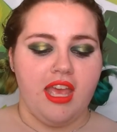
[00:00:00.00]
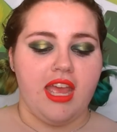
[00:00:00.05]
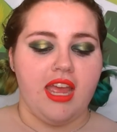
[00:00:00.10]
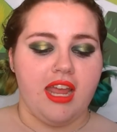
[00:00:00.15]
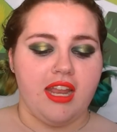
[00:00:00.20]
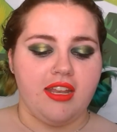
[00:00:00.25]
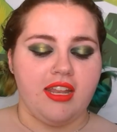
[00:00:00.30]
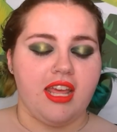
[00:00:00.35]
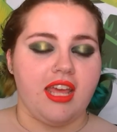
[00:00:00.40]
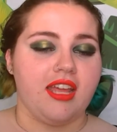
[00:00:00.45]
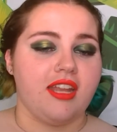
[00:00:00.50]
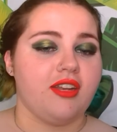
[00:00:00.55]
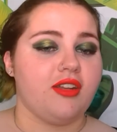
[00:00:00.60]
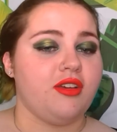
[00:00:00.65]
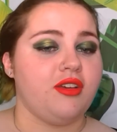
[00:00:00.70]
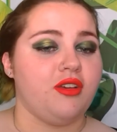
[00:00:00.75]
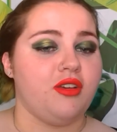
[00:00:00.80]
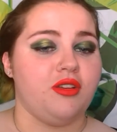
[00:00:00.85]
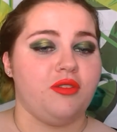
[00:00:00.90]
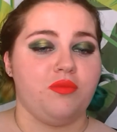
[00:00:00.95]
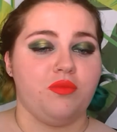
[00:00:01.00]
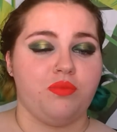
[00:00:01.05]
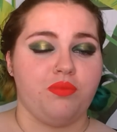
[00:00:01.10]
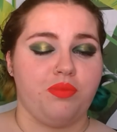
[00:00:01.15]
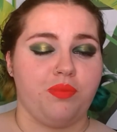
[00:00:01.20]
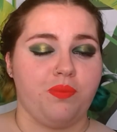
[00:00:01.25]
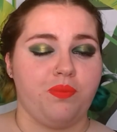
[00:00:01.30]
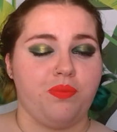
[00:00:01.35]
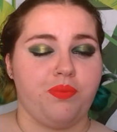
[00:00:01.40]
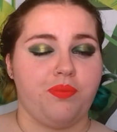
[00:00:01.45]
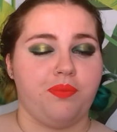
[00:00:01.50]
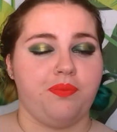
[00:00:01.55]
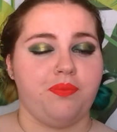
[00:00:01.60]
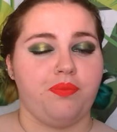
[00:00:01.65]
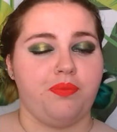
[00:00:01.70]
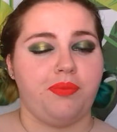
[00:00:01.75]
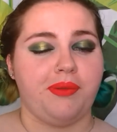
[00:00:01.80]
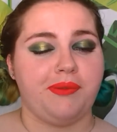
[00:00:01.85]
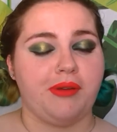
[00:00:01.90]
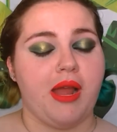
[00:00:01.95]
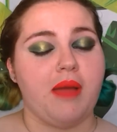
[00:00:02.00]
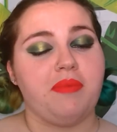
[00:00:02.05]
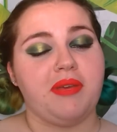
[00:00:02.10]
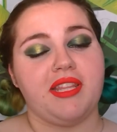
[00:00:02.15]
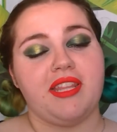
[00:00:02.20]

And then prepping